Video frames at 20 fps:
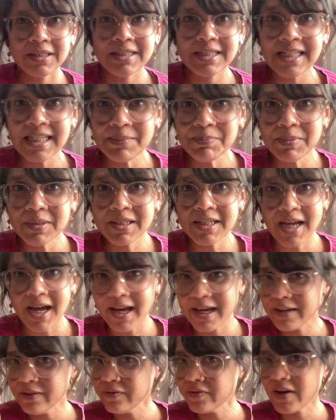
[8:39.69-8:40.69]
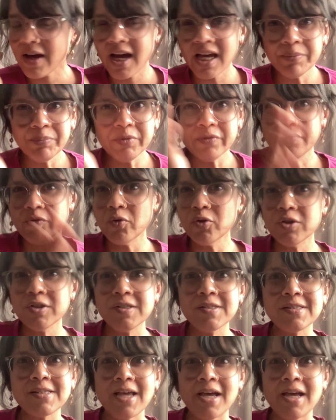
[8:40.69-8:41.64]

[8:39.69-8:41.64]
deep dive, hyper-focus,